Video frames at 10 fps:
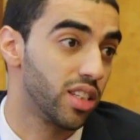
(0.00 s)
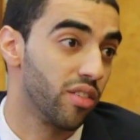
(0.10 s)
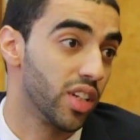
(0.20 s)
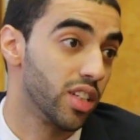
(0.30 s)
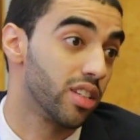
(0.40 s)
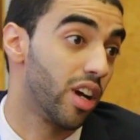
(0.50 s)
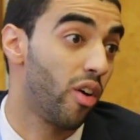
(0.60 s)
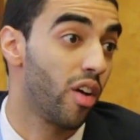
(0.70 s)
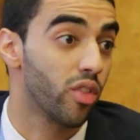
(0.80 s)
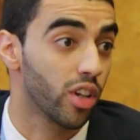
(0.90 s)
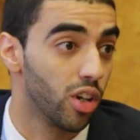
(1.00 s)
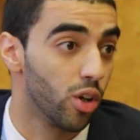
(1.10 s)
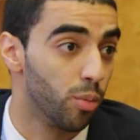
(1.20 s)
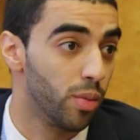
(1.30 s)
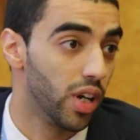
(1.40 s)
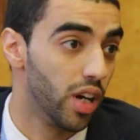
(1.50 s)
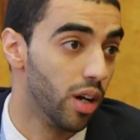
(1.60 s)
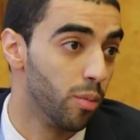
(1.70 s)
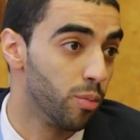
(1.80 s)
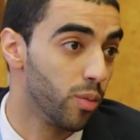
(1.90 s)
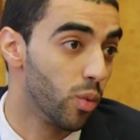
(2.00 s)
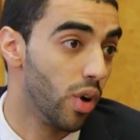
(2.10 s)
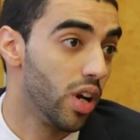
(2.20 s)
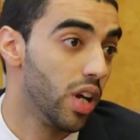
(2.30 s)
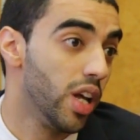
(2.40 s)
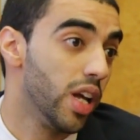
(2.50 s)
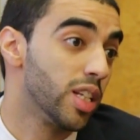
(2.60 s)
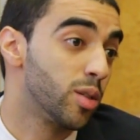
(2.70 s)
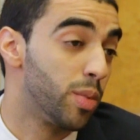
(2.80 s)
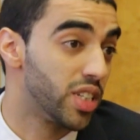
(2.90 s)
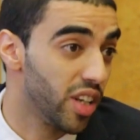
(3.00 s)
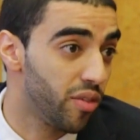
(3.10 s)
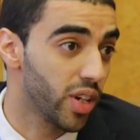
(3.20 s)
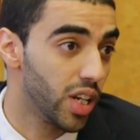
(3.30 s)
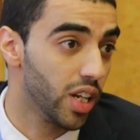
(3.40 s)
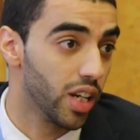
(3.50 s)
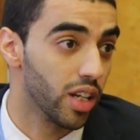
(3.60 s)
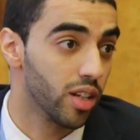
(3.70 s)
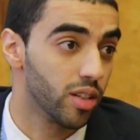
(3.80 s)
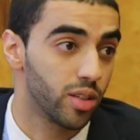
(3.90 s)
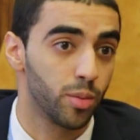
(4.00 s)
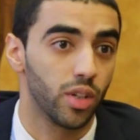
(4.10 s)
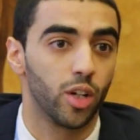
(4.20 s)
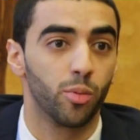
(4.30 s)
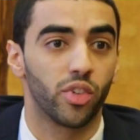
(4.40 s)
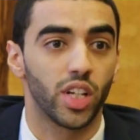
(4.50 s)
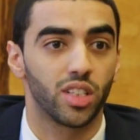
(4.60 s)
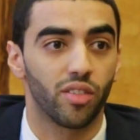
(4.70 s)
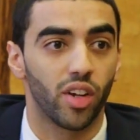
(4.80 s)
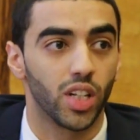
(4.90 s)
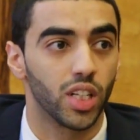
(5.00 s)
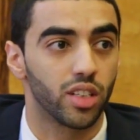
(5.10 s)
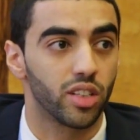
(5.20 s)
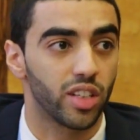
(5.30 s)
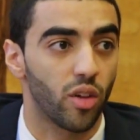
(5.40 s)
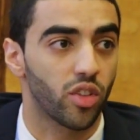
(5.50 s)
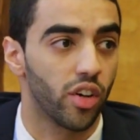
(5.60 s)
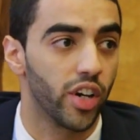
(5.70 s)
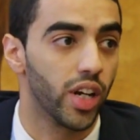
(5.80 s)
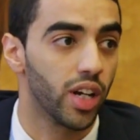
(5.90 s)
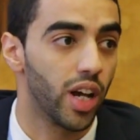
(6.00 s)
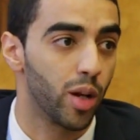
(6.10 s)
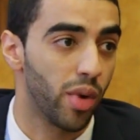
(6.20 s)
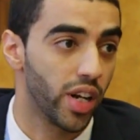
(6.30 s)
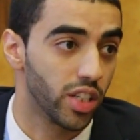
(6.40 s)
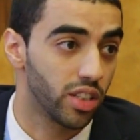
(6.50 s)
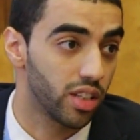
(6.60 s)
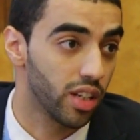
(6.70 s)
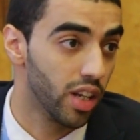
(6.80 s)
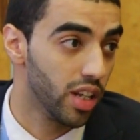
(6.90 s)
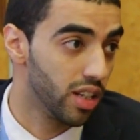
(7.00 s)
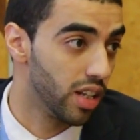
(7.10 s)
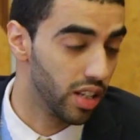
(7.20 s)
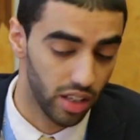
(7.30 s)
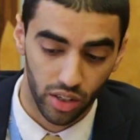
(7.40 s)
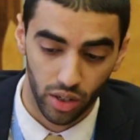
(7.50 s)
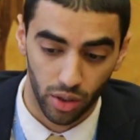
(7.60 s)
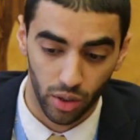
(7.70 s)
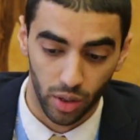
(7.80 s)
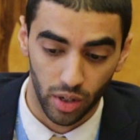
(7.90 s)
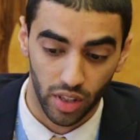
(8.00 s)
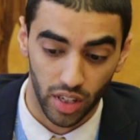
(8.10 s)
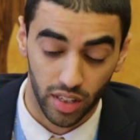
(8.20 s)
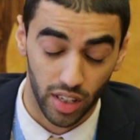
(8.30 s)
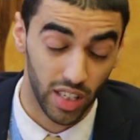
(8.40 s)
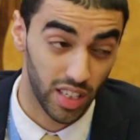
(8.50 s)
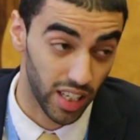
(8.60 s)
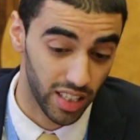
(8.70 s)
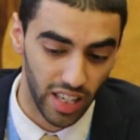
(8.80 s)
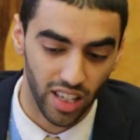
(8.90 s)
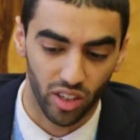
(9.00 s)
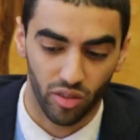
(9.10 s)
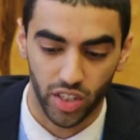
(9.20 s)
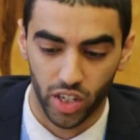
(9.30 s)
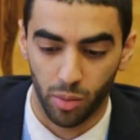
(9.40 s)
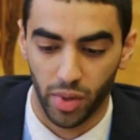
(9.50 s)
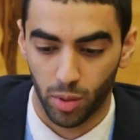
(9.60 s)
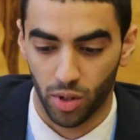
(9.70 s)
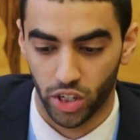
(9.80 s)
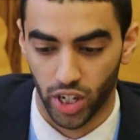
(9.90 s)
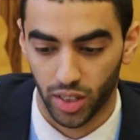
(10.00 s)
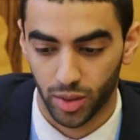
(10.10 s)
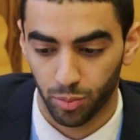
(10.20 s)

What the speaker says: defenders around the globe, specifically human rights defenders in South Korea, and managed to the success of such a big project.